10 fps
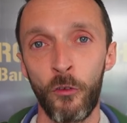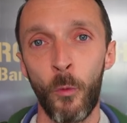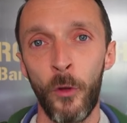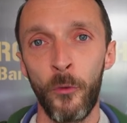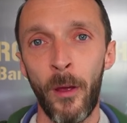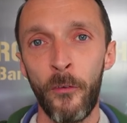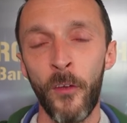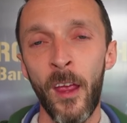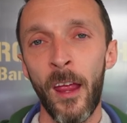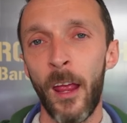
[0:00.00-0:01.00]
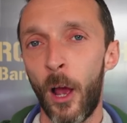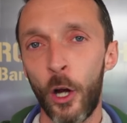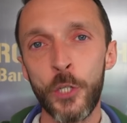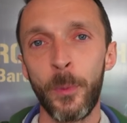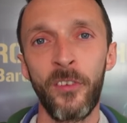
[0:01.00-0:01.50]
squad with. It
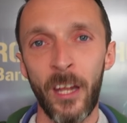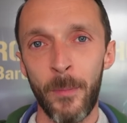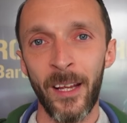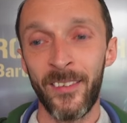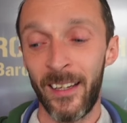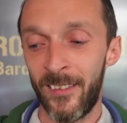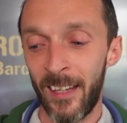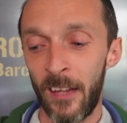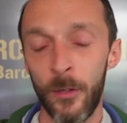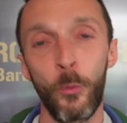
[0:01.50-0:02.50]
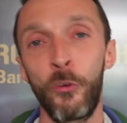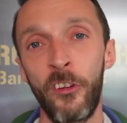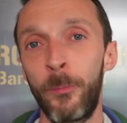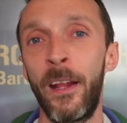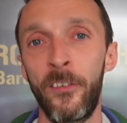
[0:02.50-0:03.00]
100% makes sense to get the most
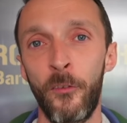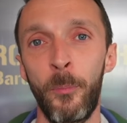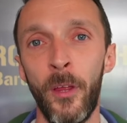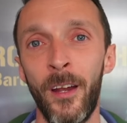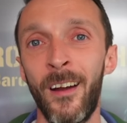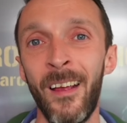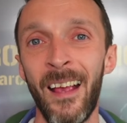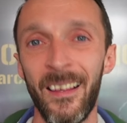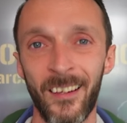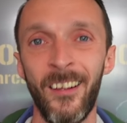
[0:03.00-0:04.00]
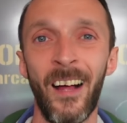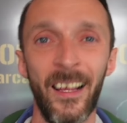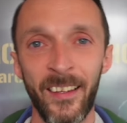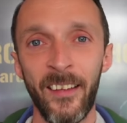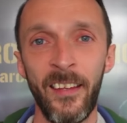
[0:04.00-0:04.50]
expensive player as a
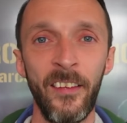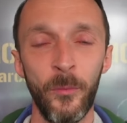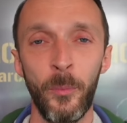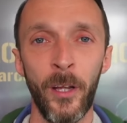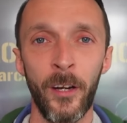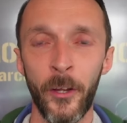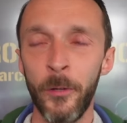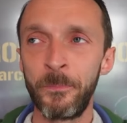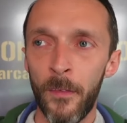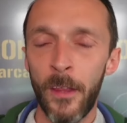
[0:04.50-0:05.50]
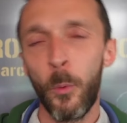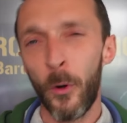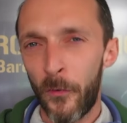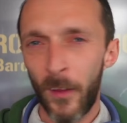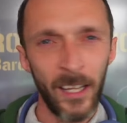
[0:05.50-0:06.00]
classic season player. Now, they
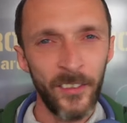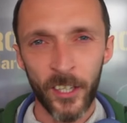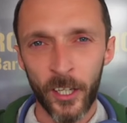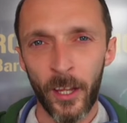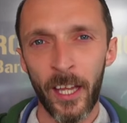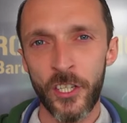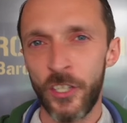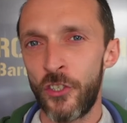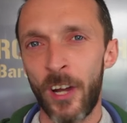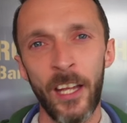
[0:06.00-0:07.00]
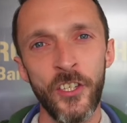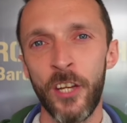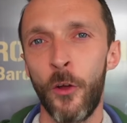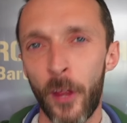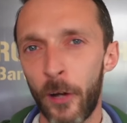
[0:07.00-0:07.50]
won't fit into your collection strategy
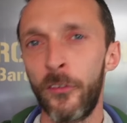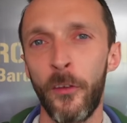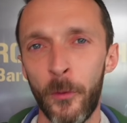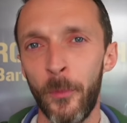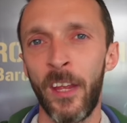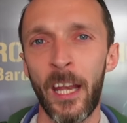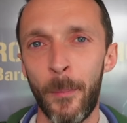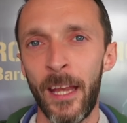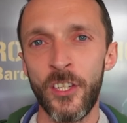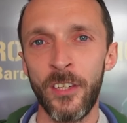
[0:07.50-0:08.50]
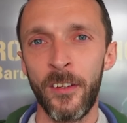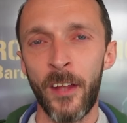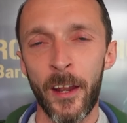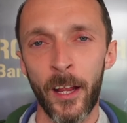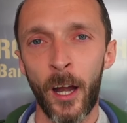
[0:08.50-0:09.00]
and all the other stuff that we've kind of mentioned in
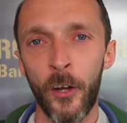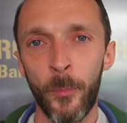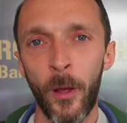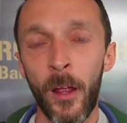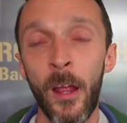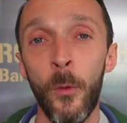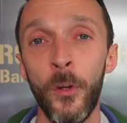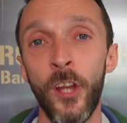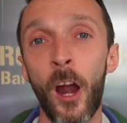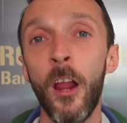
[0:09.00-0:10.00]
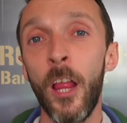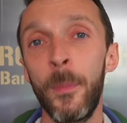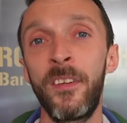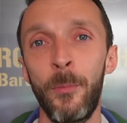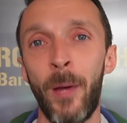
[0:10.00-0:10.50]
that regard, but when you are
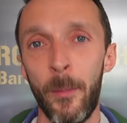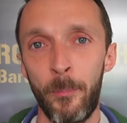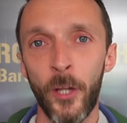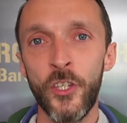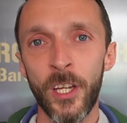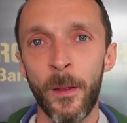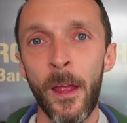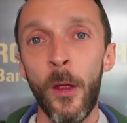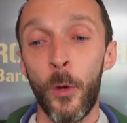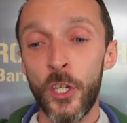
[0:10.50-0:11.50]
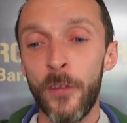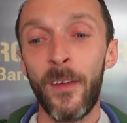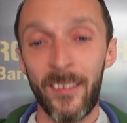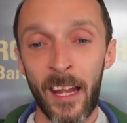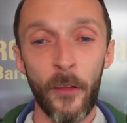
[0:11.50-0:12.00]
limited by budget, once you've
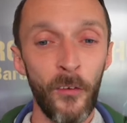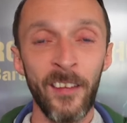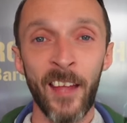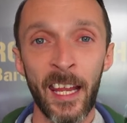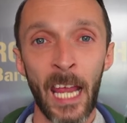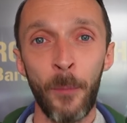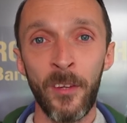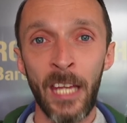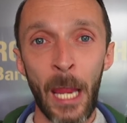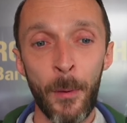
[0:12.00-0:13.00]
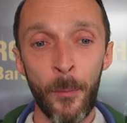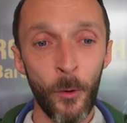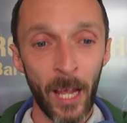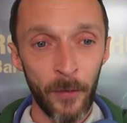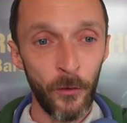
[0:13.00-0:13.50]
identified that captain capable
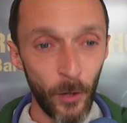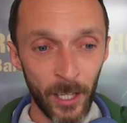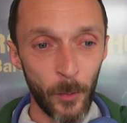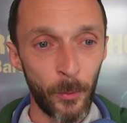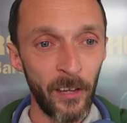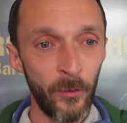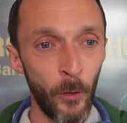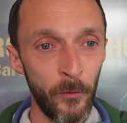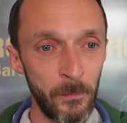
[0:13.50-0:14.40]
guy, if you look at the price of